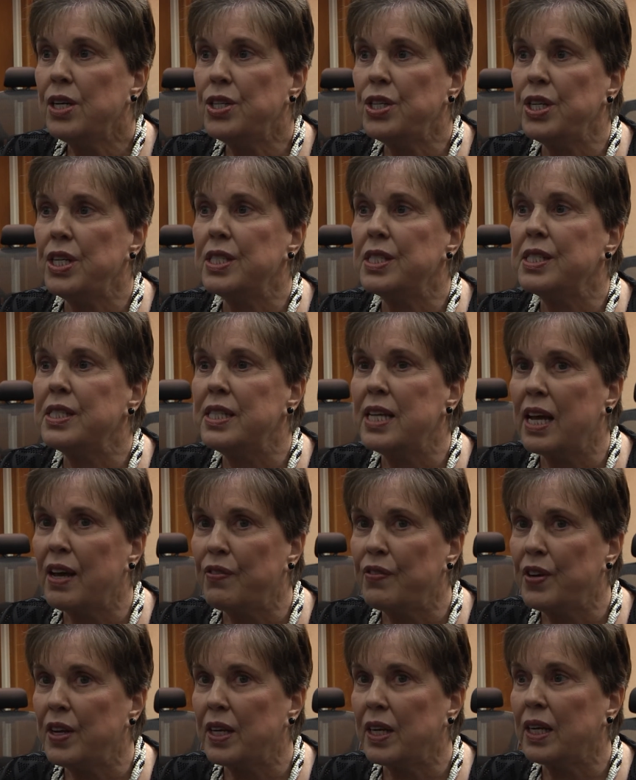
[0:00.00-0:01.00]
She is
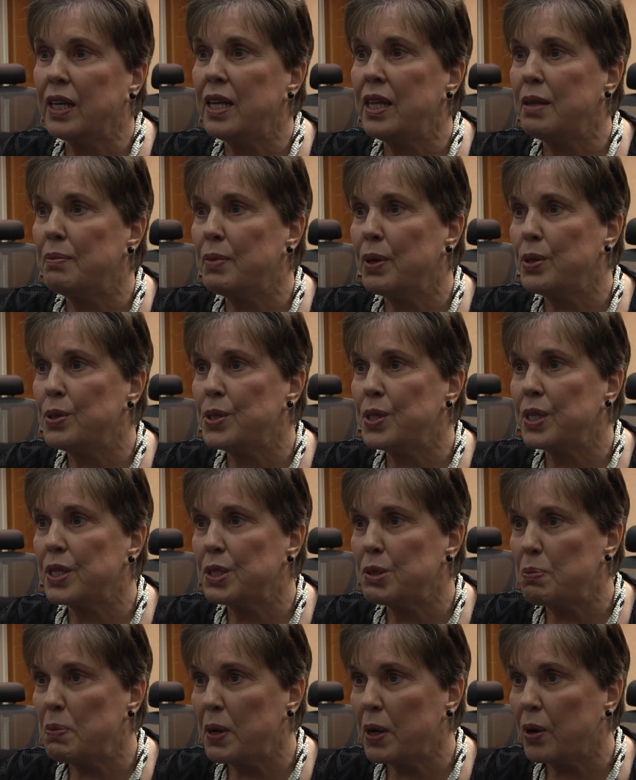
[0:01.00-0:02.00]
definitely the most
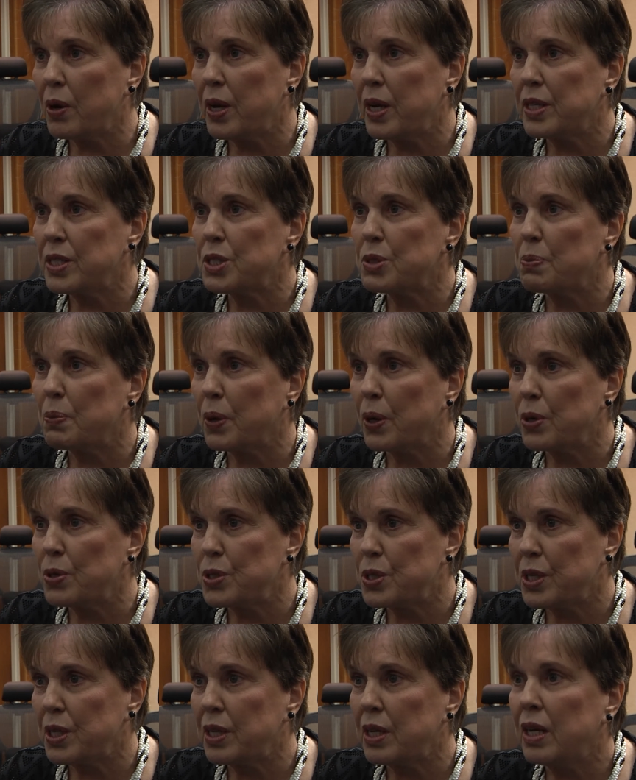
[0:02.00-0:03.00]
experienced
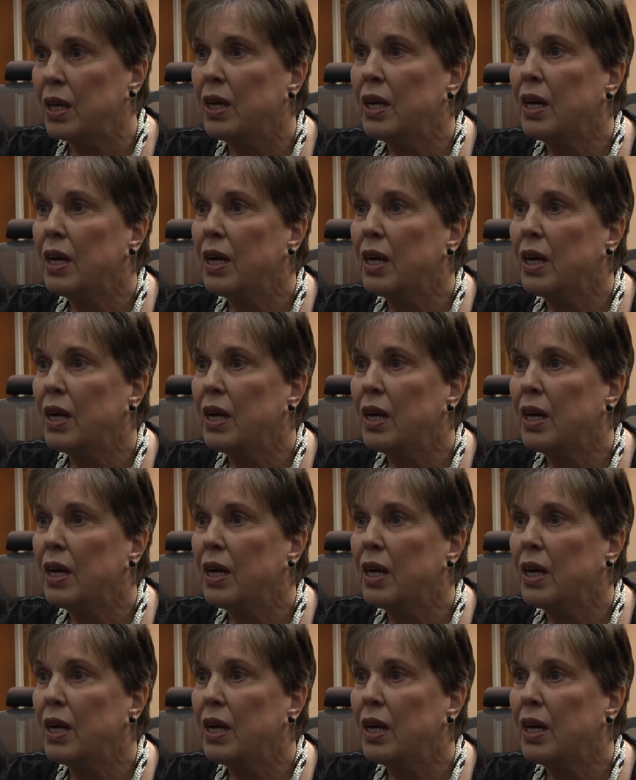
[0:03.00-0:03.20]
person